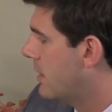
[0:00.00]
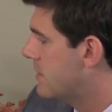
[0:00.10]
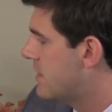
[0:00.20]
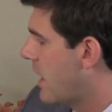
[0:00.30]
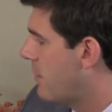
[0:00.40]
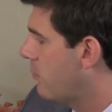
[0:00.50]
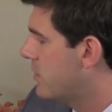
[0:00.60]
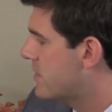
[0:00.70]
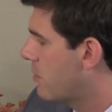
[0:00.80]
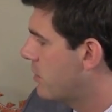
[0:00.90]
"Sam,
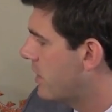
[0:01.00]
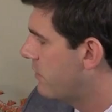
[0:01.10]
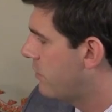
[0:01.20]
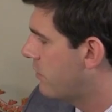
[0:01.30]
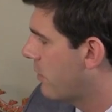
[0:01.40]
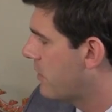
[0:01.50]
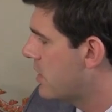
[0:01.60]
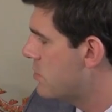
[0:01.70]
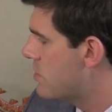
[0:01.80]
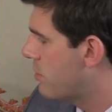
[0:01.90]
when someone gives you something,
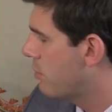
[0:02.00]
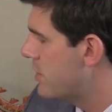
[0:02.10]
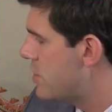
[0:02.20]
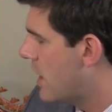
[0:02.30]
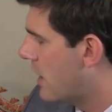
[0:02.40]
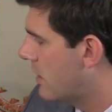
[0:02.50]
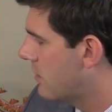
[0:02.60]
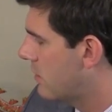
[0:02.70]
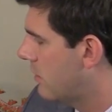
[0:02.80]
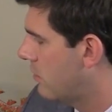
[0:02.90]
you should appreciate
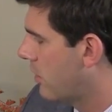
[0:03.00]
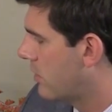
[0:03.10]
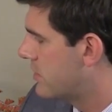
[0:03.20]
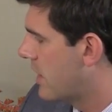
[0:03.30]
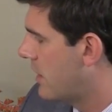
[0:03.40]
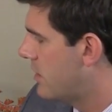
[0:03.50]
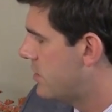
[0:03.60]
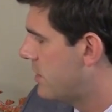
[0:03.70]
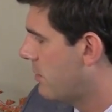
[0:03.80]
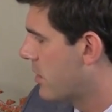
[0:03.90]
it," his mother said as
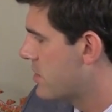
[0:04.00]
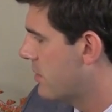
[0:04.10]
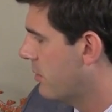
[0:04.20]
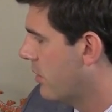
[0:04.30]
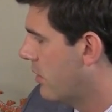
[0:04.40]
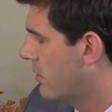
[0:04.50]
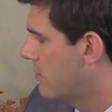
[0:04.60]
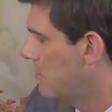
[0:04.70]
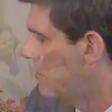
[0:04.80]
she marched him along.